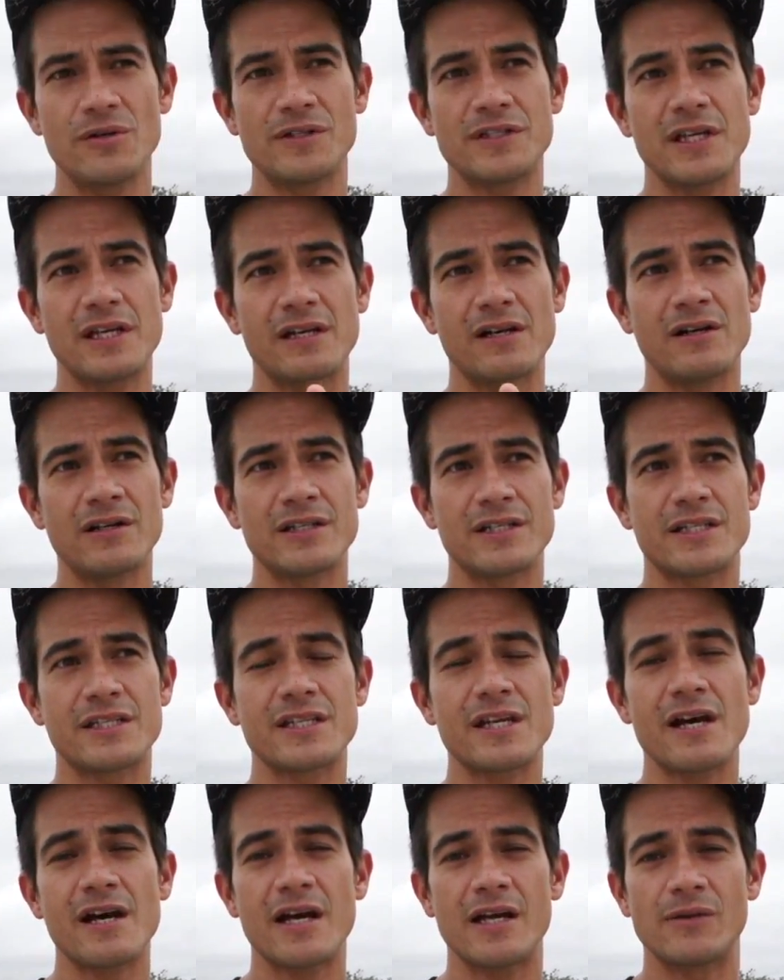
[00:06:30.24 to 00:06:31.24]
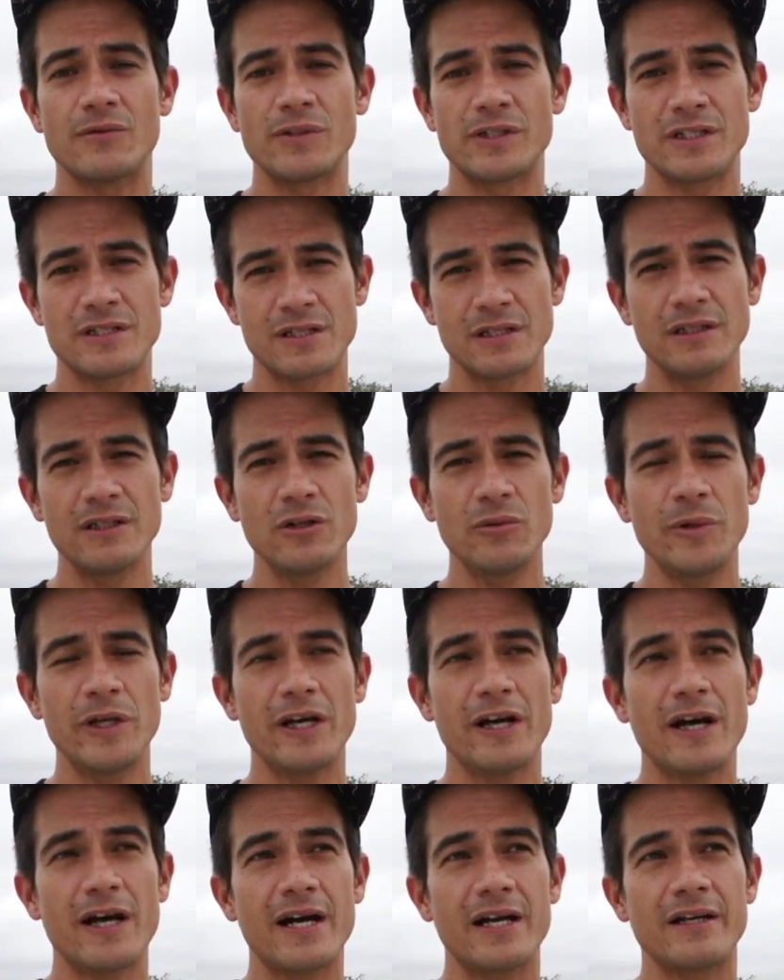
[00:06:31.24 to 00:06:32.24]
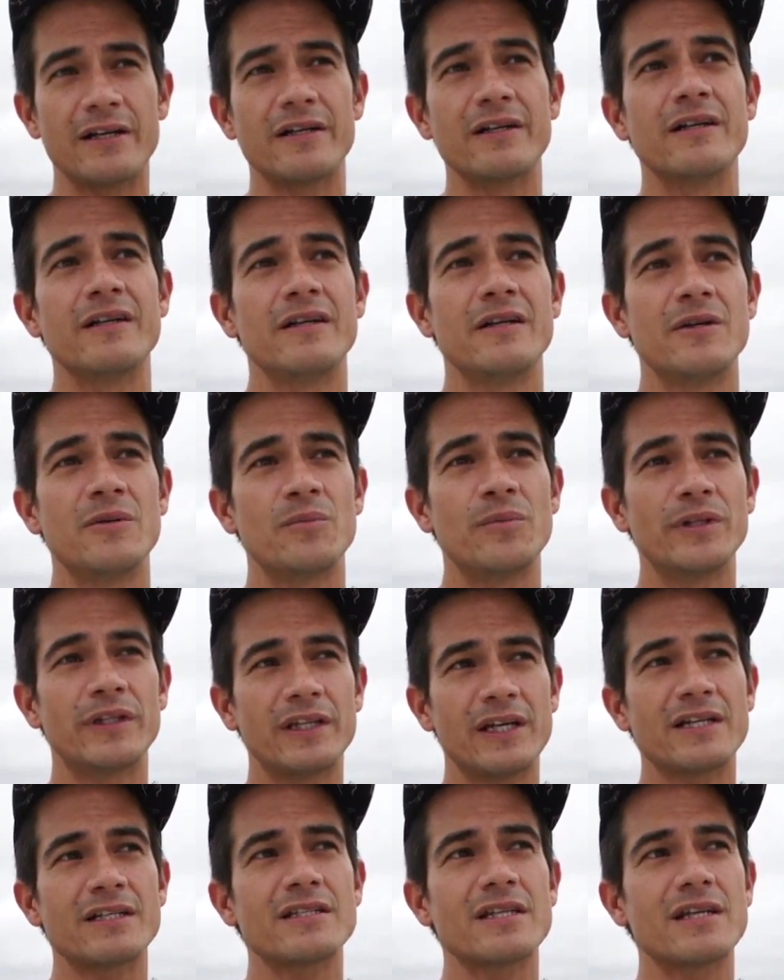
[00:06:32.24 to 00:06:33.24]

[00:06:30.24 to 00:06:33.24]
it's like on its side, which is a little bit higher, but that's